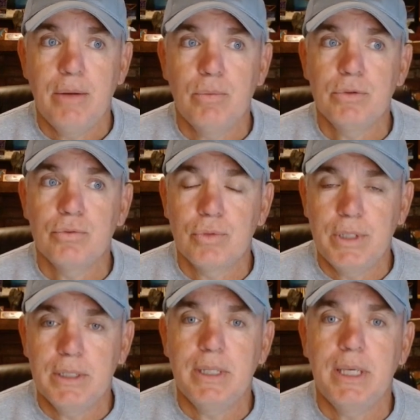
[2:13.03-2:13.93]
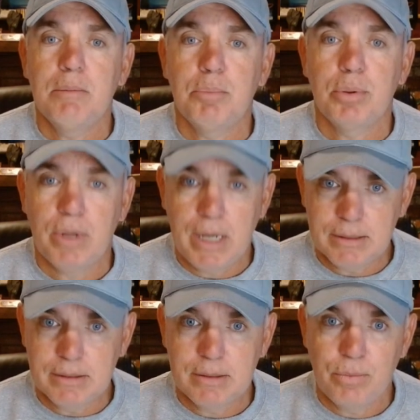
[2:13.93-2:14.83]
and was really
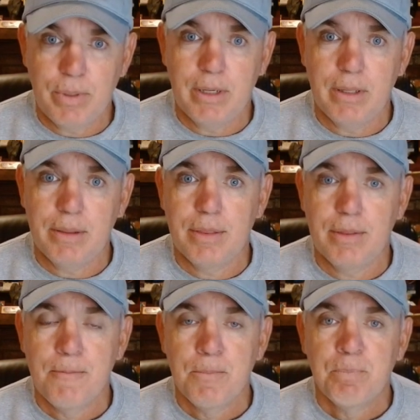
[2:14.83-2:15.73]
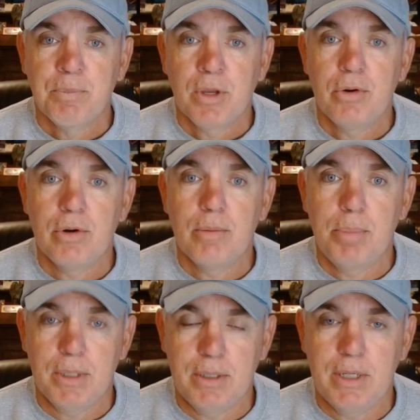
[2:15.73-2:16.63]
impressed with her
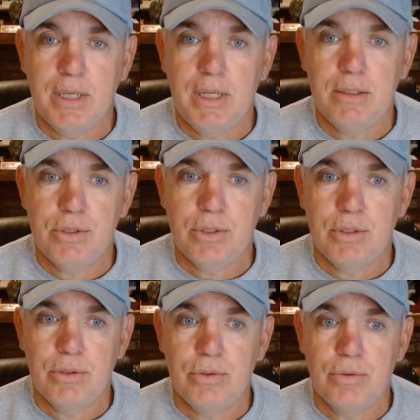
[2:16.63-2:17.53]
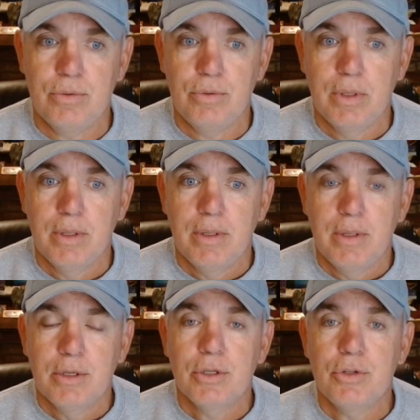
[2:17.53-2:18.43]
ability to
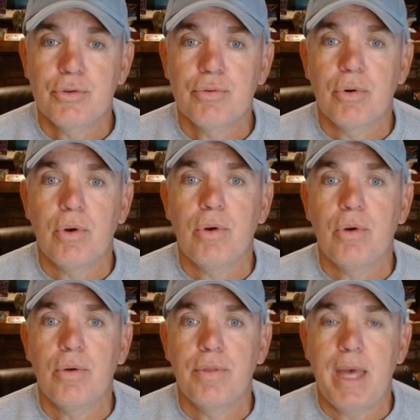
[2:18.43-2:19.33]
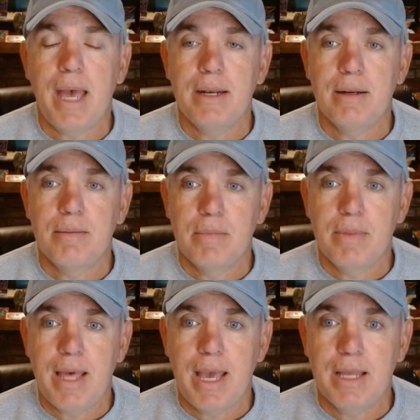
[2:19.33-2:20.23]
control that
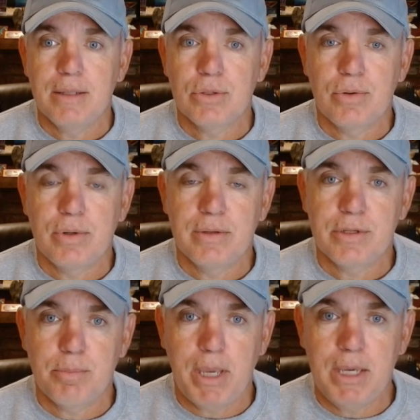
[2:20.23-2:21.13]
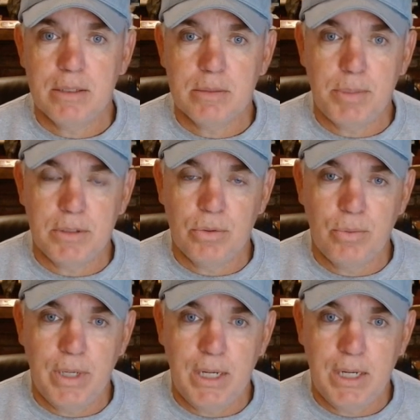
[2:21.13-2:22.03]
that sort of space
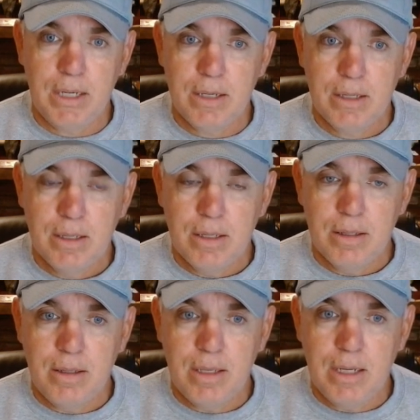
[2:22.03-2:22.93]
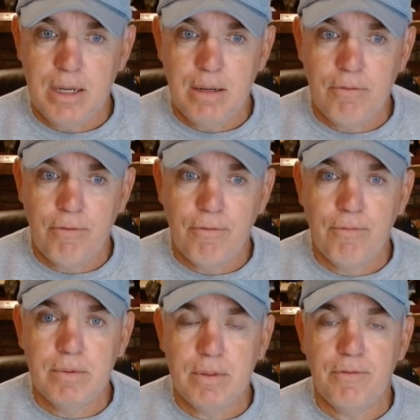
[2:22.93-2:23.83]
between the
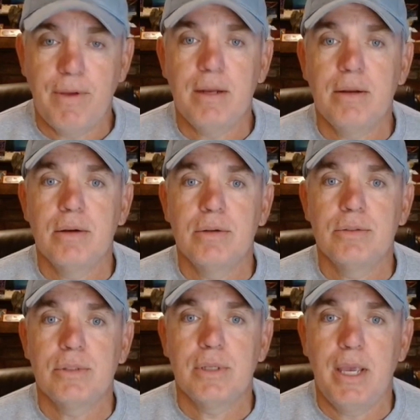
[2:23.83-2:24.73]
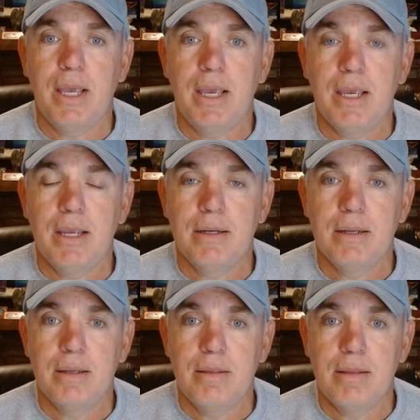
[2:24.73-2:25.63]
f- defenders
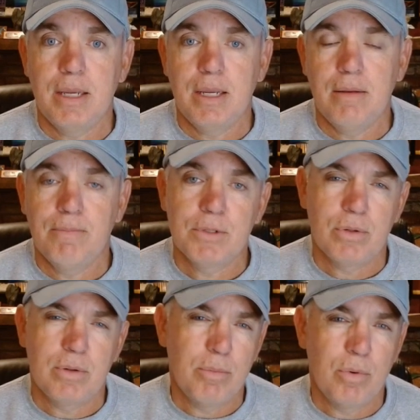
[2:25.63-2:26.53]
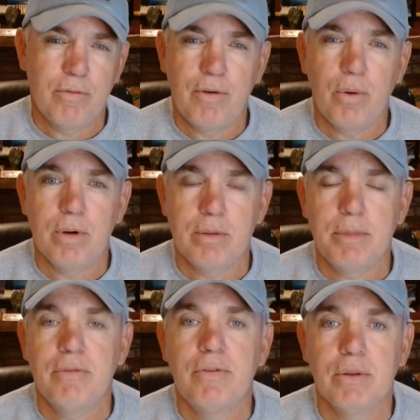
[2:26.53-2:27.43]
and the sort of more forward
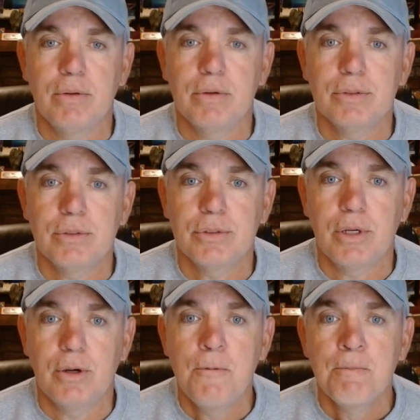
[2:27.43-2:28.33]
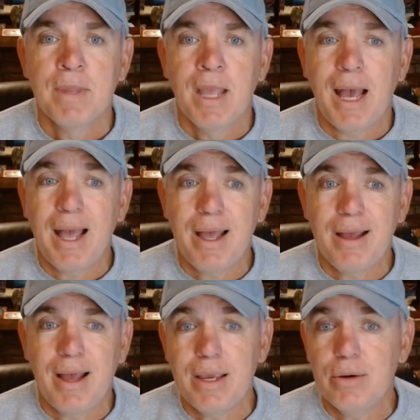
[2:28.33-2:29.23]
midfielders. So
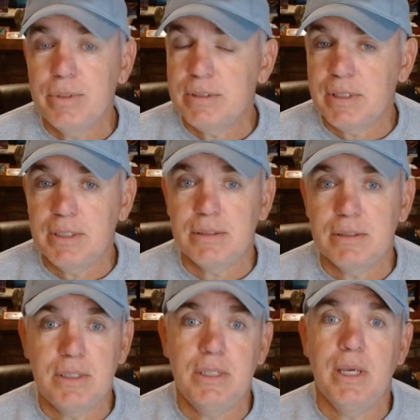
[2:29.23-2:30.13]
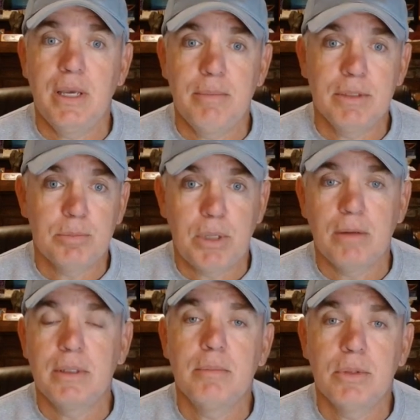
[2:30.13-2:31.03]
I, I always think the C D M is
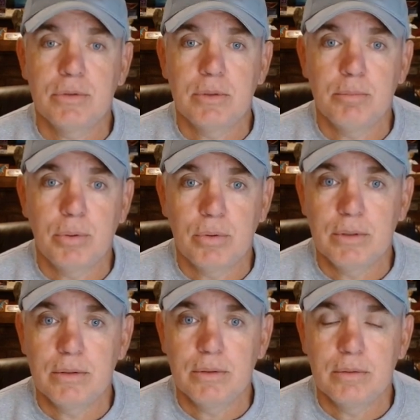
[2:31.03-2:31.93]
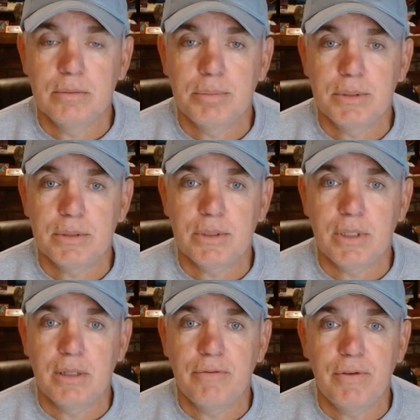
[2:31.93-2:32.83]
probably the most important
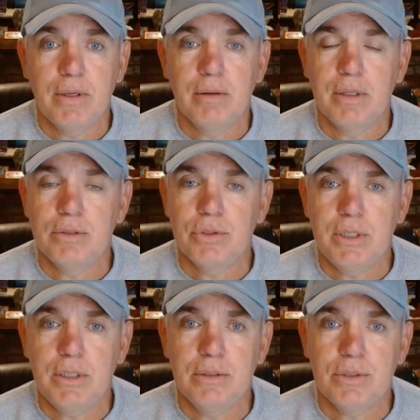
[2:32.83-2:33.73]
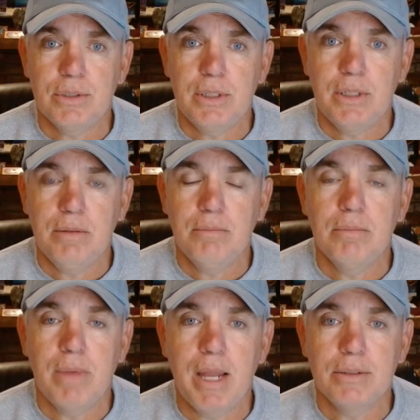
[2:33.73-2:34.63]
position on the field, and she she
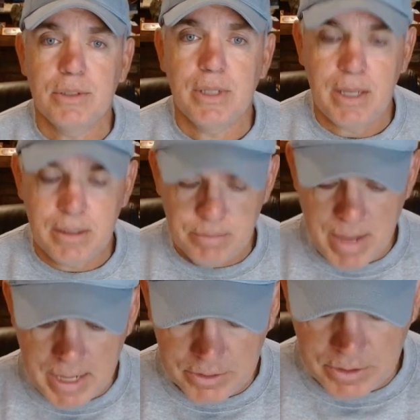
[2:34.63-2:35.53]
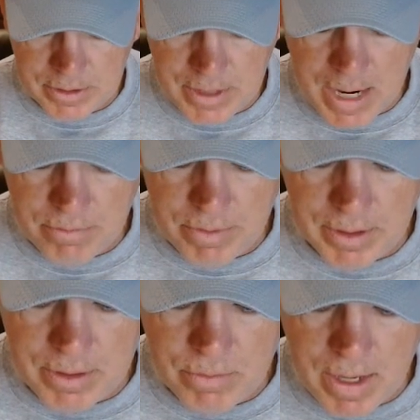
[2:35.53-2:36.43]
manage that, manages that really